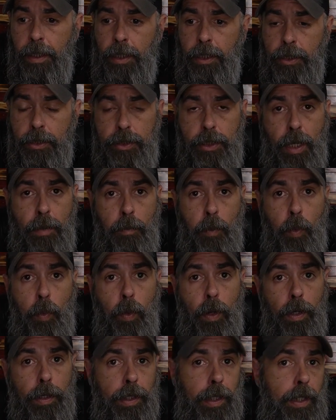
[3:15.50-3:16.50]
Some will
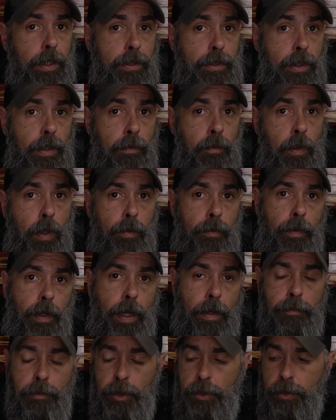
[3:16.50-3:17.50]
work and some won't.
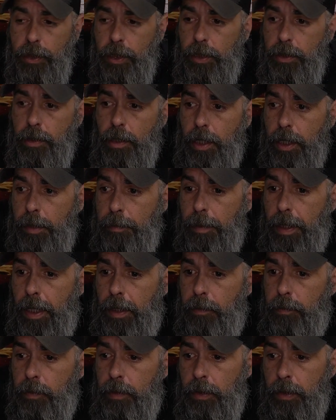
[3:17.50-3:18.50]
I'm just going to talk
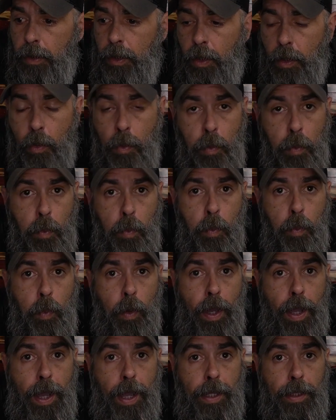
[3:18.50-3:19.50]
about
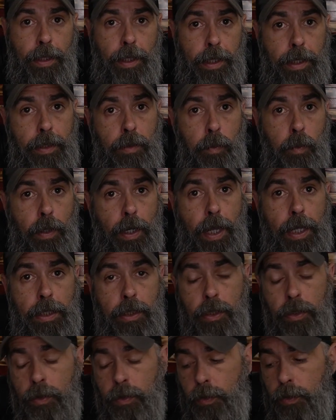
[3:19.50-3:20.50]
what I like, what I
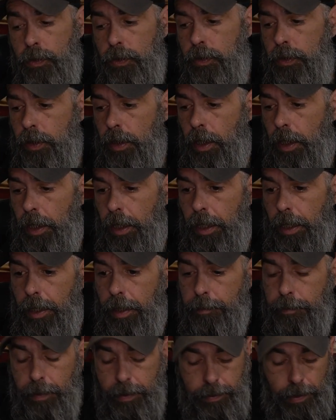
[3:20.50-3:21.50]
use,
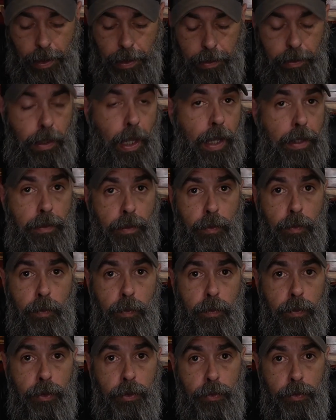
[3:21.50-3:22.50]
because I do
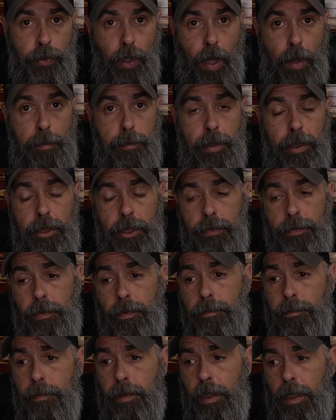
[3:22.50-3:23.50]
use a bunch of
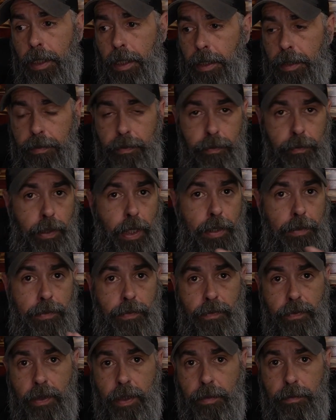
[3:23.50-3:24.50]
them. You guys
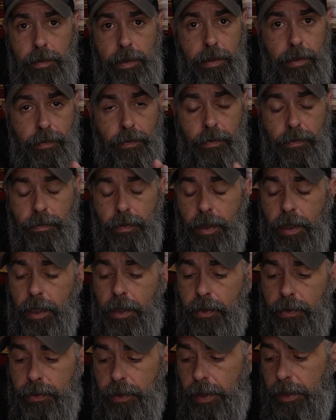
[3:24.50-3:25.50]
have seen them in different
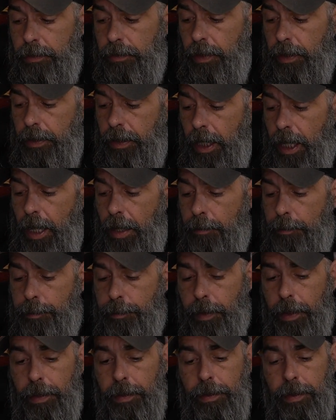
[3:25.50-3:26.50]
videos, things like that.
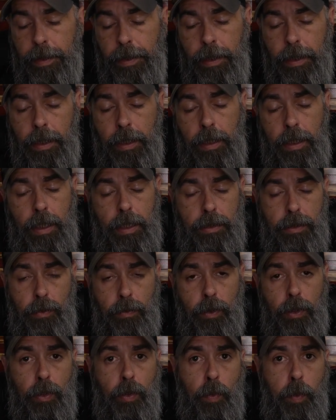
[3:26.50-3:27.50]
But it's a
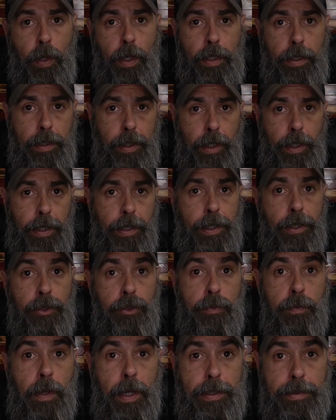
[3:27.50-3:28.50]
real quick,
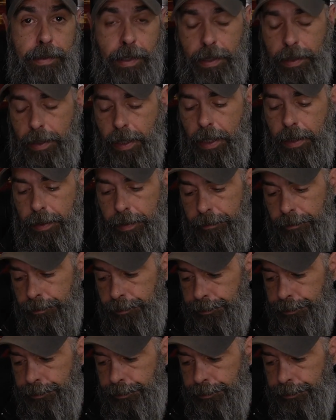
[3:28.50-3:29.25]
here's my take on it.